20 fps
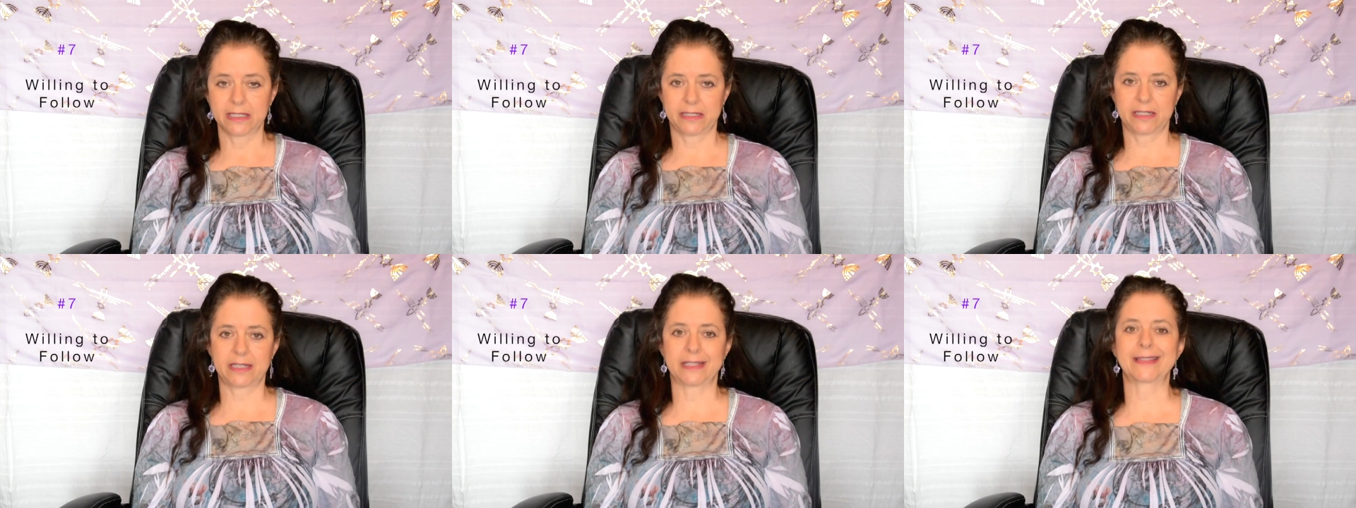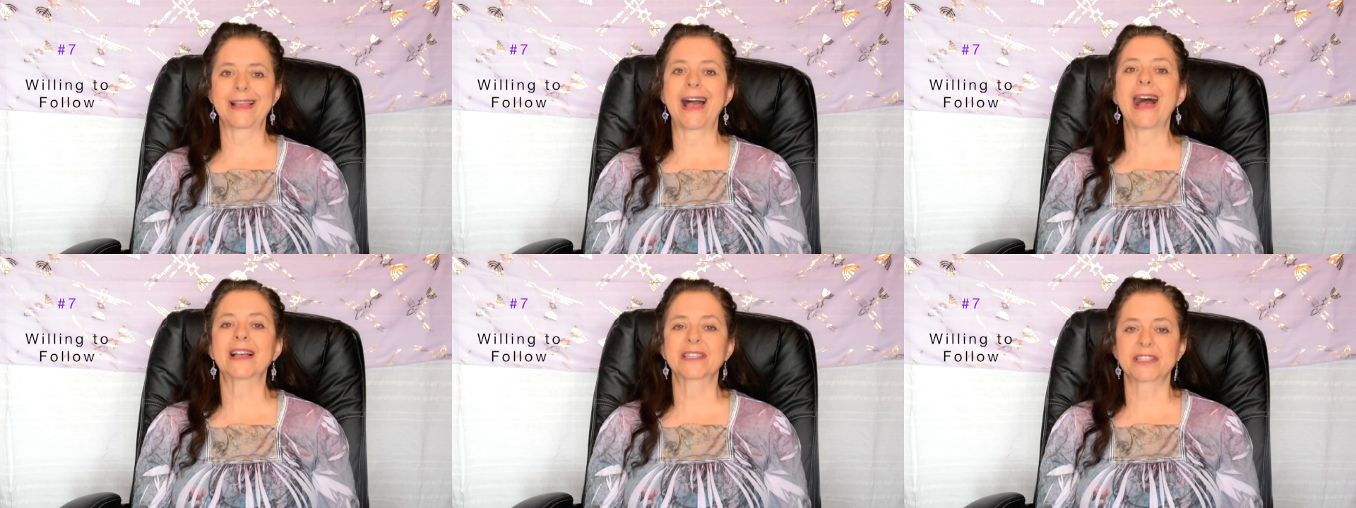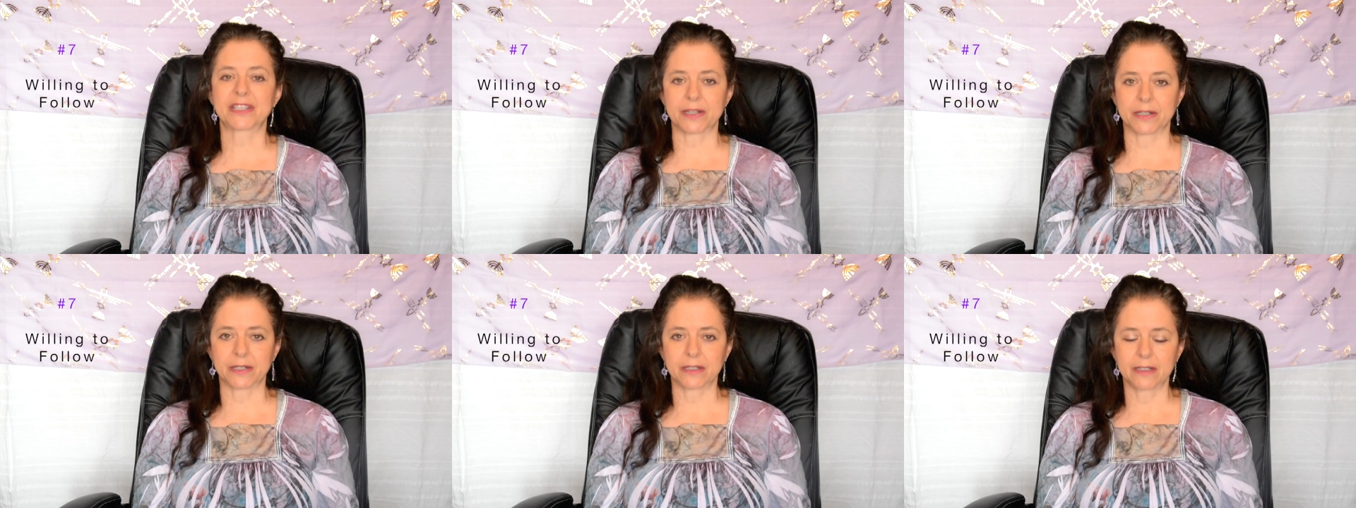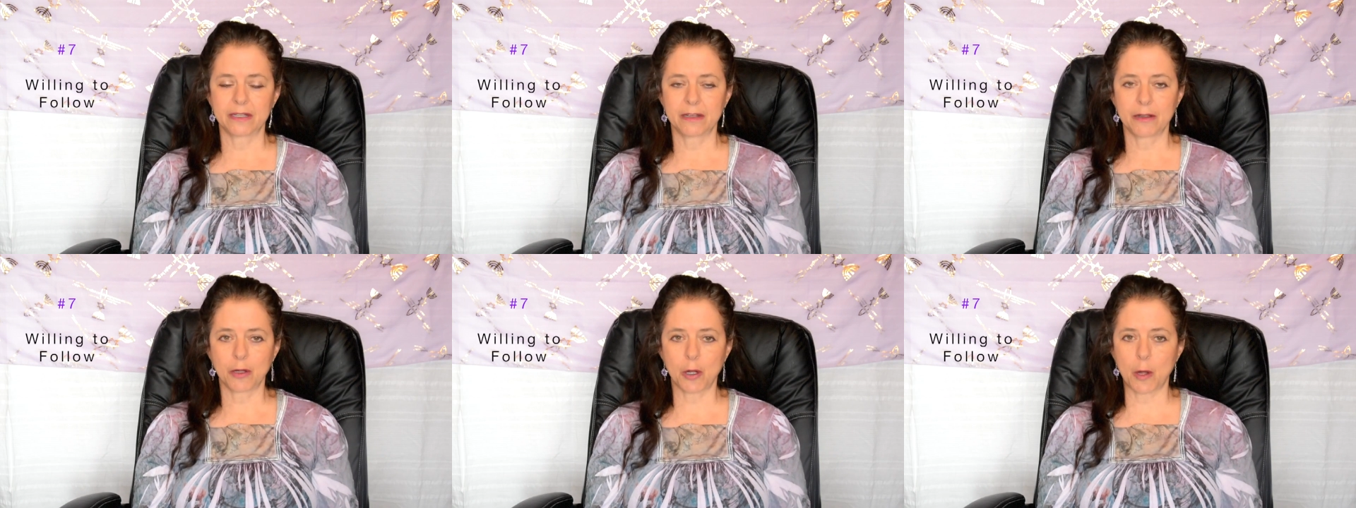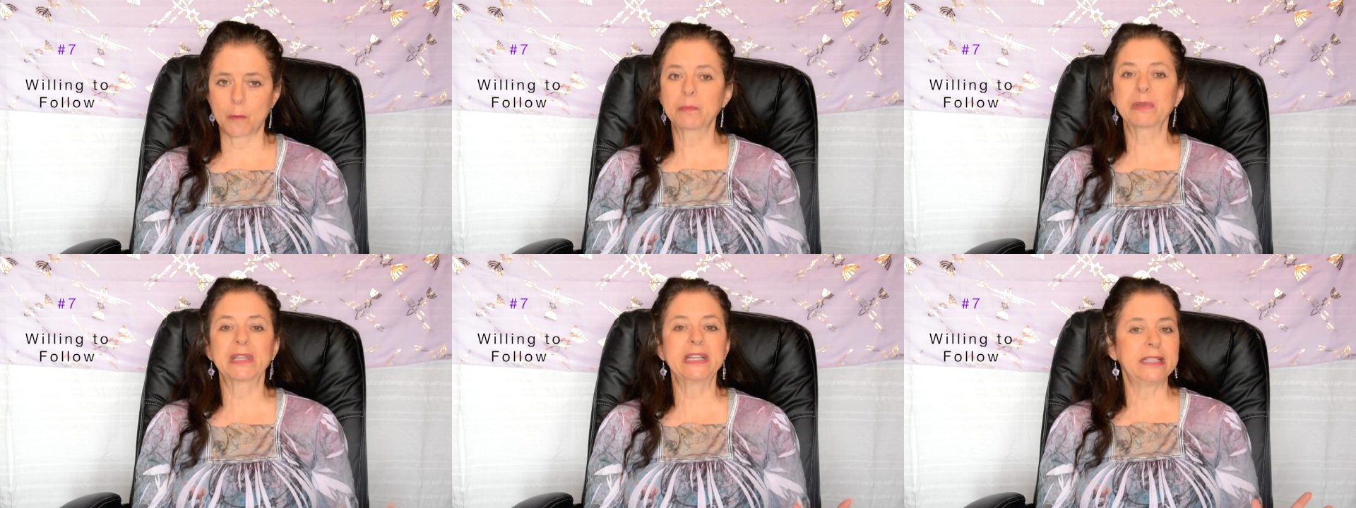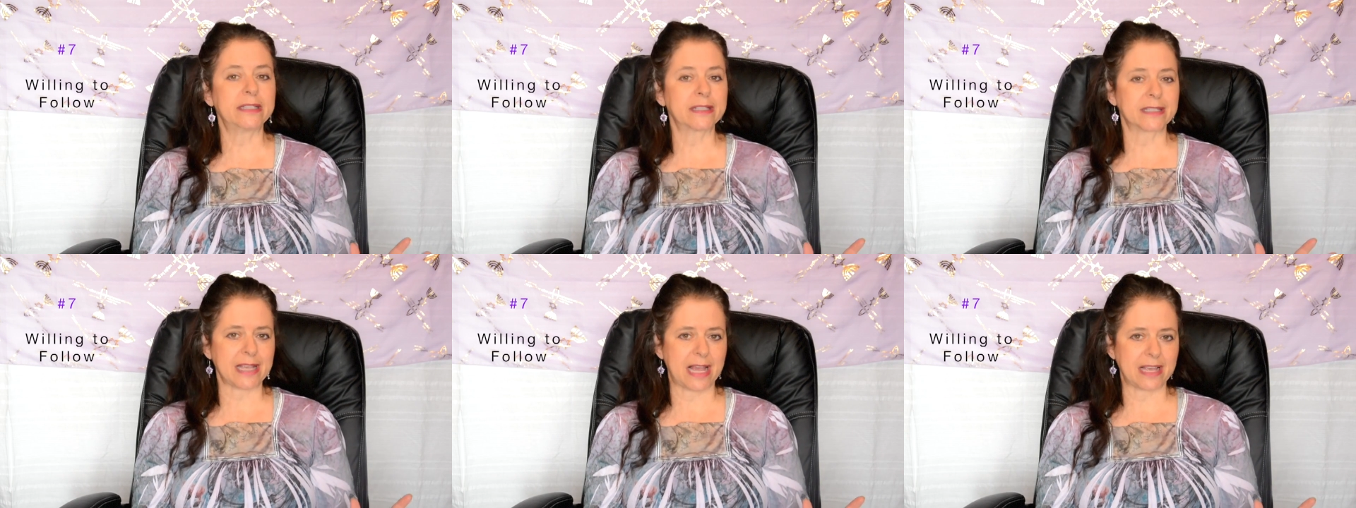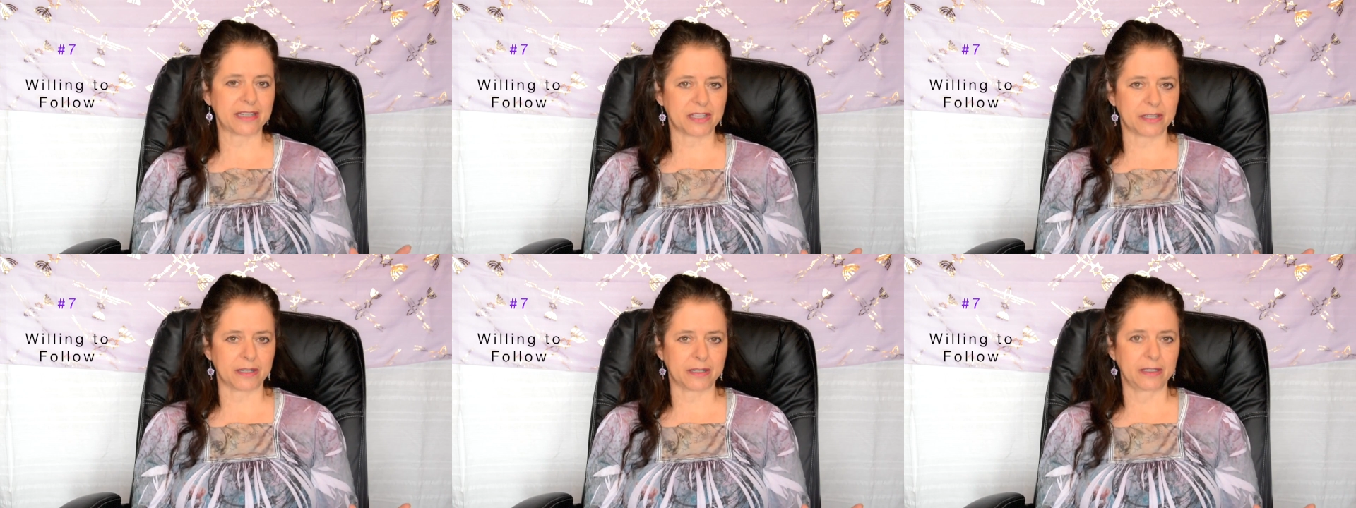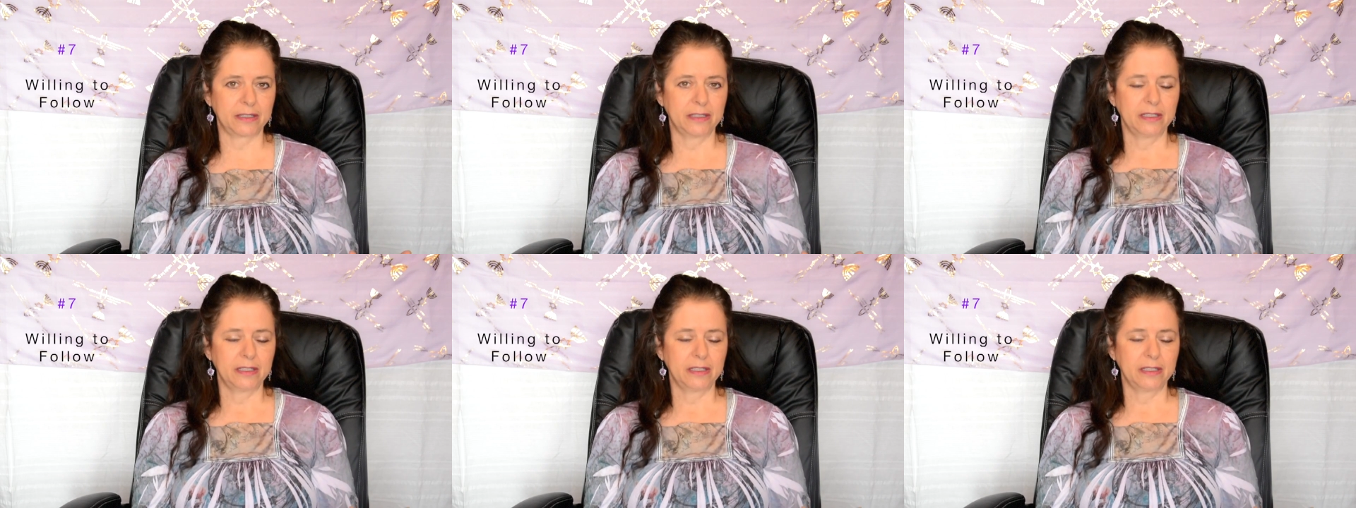disaster. Complete disaster.